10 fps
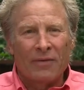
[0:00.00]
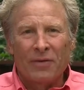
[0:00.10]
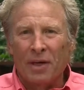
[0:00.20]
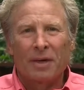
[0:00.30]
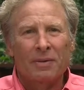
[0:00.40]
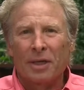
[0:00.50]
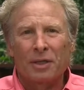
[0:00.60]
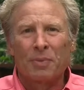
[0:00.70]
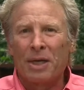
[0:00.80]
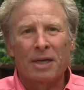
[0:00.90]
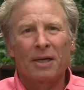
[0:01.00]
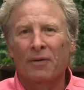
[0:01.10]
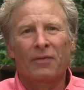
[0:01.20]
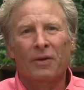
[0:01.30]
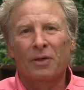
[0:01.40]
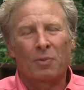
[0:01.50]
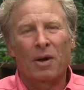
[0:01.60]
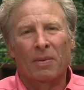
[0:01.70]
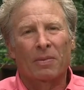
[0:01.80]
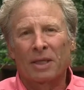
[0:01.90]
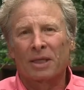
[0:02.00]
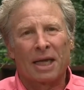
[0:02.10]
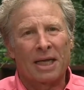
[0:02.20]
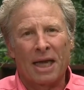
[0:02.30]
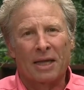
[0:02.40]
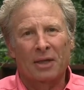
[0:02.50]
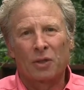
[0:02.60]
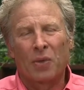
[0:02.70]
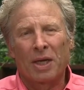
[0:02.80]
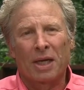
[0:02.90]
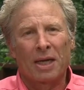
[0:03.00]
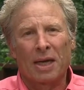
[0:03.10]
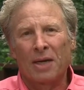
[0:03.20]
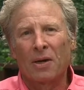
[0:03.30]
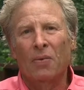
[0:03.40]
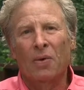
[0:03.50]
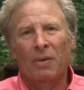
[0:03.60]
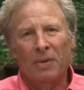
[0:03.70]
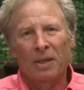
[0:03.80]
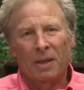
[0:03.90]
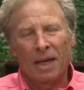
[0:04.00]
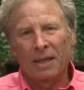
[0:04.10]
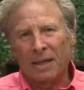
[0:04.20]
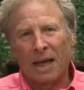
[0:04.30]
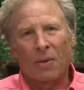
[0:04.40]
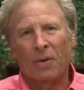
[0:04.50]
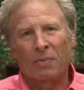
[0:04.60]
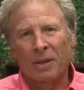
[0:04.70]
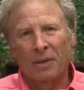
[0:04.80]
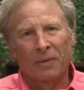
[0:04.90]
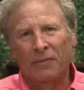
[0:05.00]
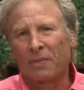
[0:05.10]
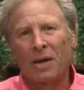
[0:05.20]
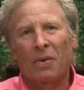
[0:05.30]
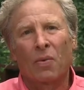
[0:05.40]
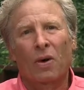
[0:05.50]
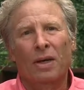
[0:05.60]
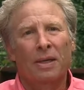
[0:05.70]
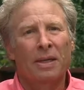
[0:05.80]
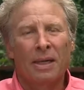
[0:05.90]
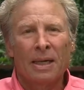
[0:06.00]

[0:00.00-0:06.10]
done as many interviews probably as I can this weekend, and I don't want to be like Howard Beale from Network and,